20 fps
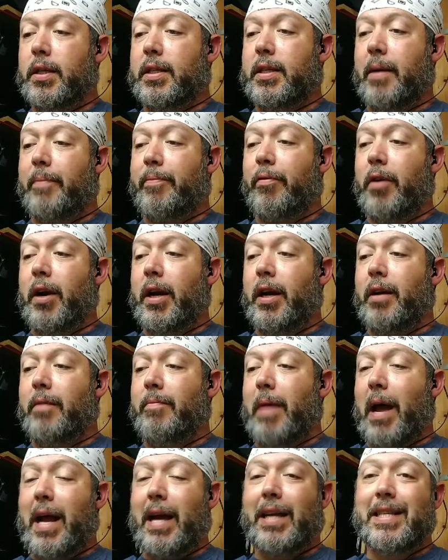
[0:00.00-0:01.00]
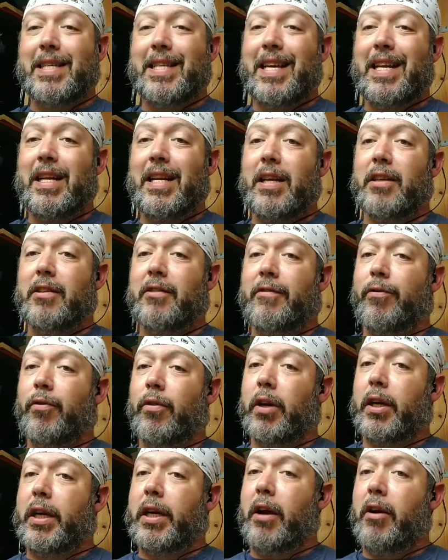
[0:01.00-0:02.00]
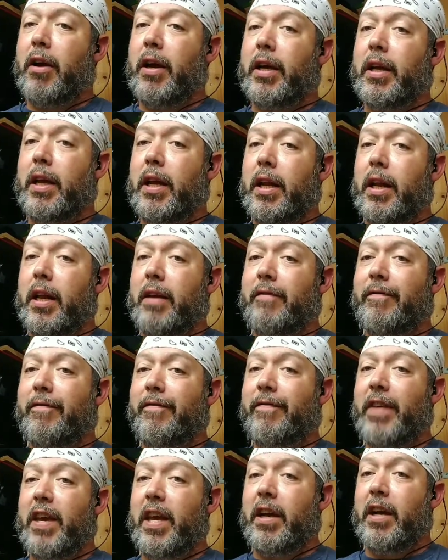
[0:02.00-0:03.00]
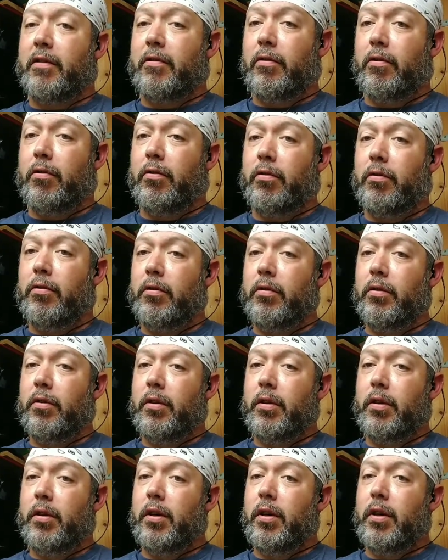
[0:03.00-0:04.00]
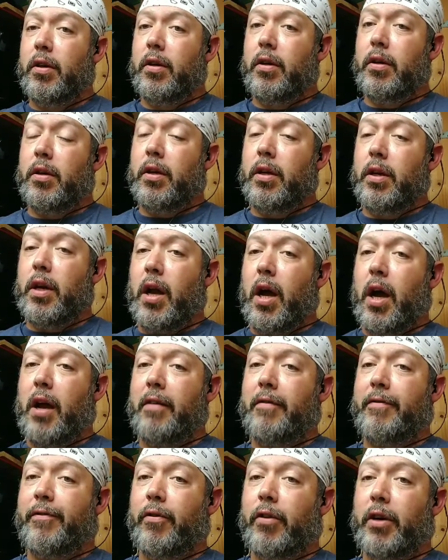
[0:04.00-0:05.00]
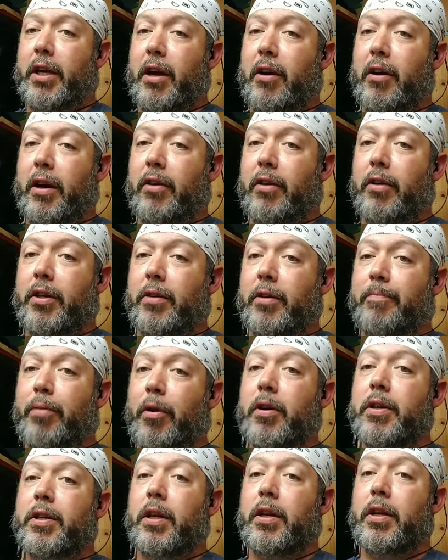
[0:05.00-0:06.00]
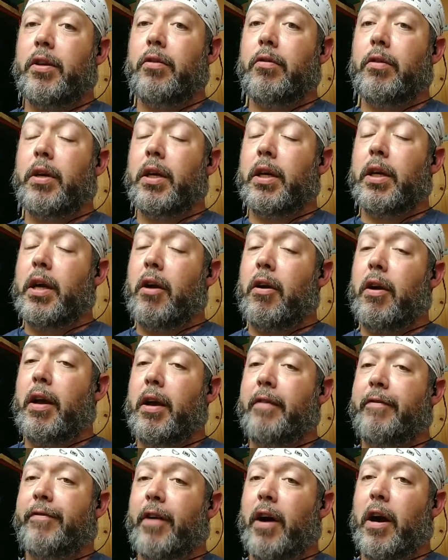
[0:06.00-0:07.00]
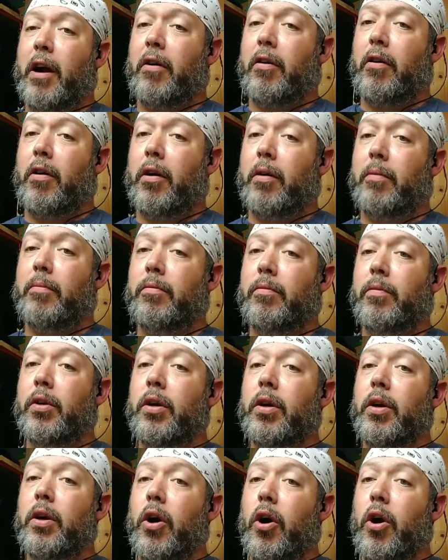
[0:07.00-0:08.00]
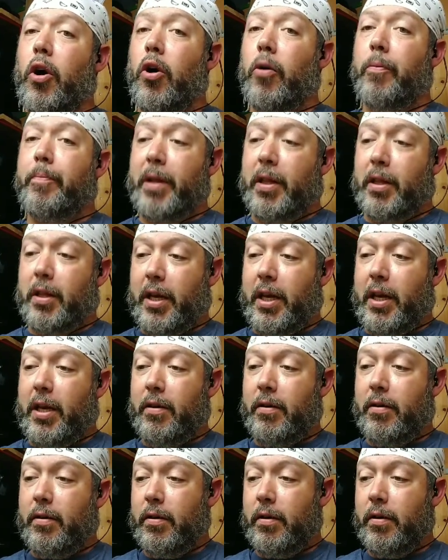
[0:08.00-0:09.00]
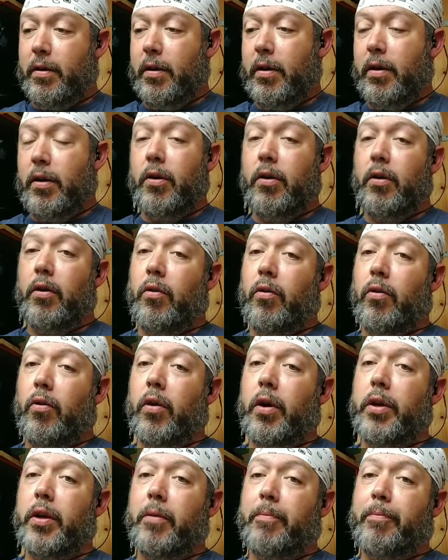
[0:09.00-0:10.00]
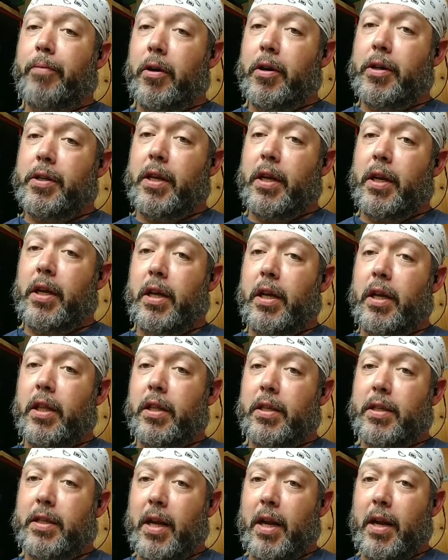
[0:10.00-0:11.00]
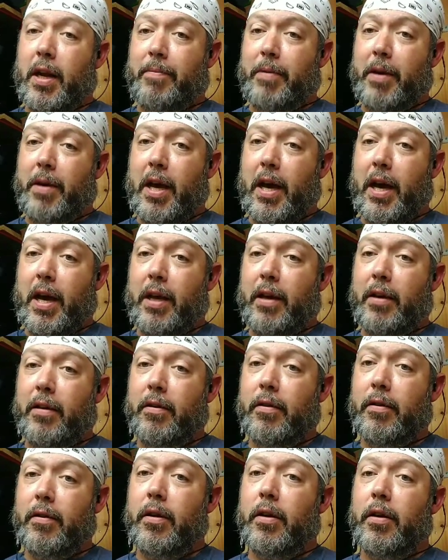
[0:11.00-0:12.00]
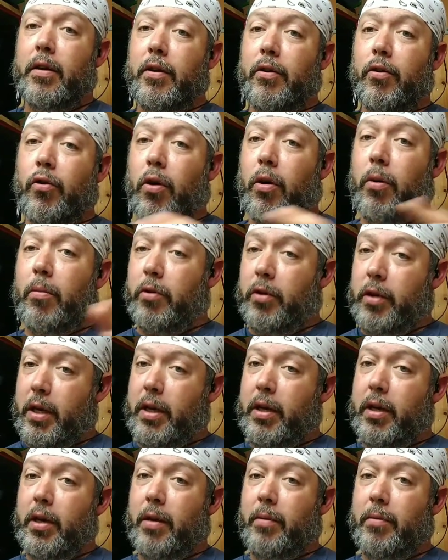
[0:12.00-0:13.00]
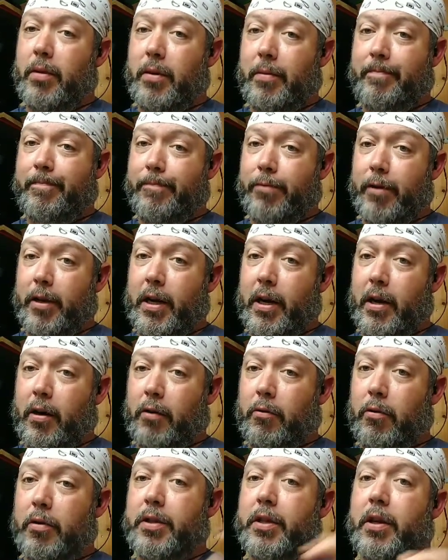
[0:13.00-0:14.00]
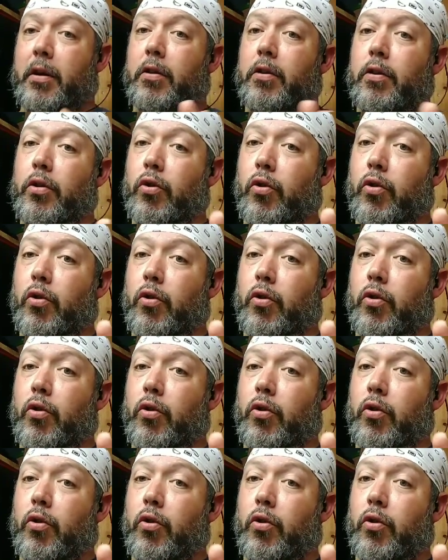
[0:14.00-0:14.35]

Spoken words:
separated magazine is for carrying in a vehicle, not for carrying on your person. You can carry a firearm openly on your person in the state of PA normally. I'm going to put air quotes there,